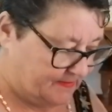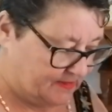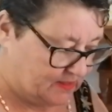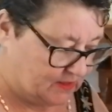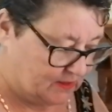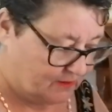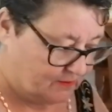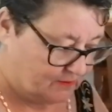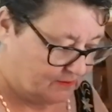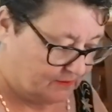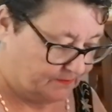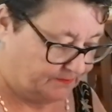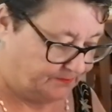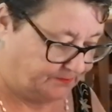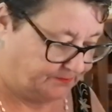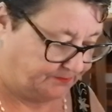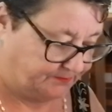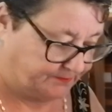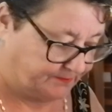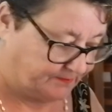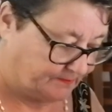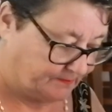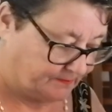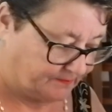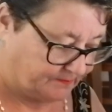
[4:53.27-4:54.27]
So,
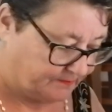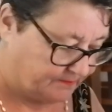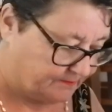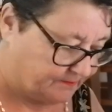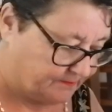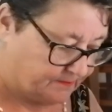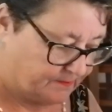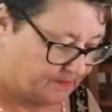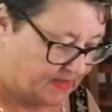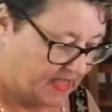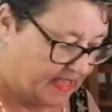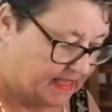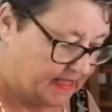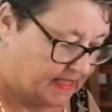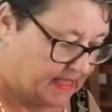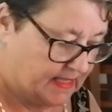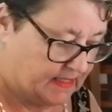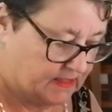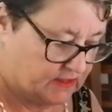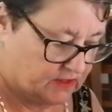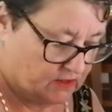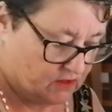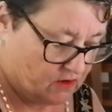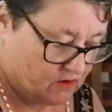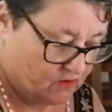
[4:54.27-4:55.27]

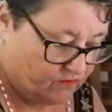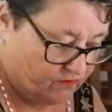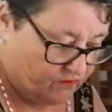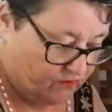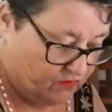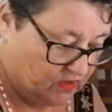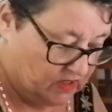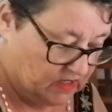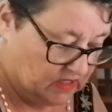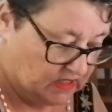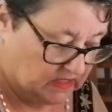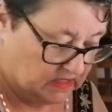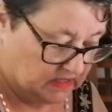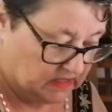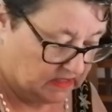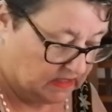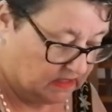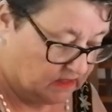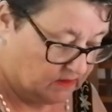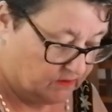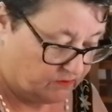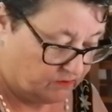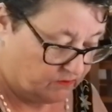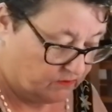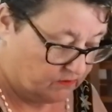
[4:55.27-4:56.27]
pancakes are
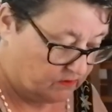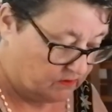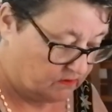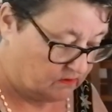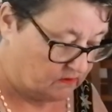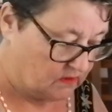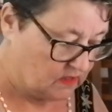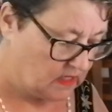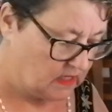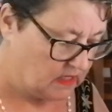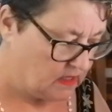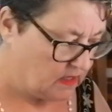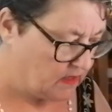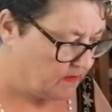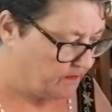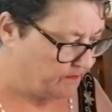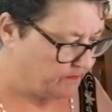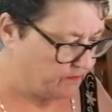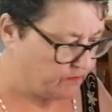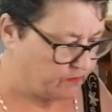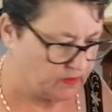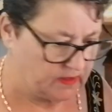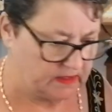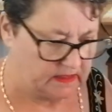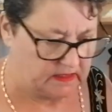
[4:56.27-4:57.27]
really,
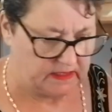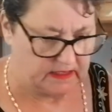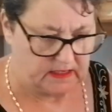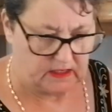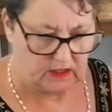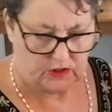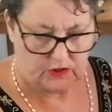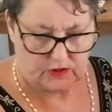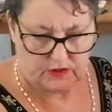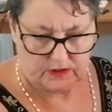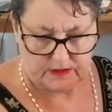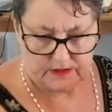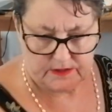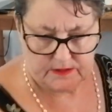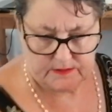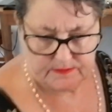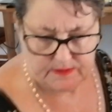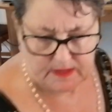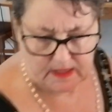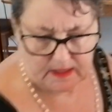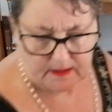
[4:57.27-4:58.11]
really good.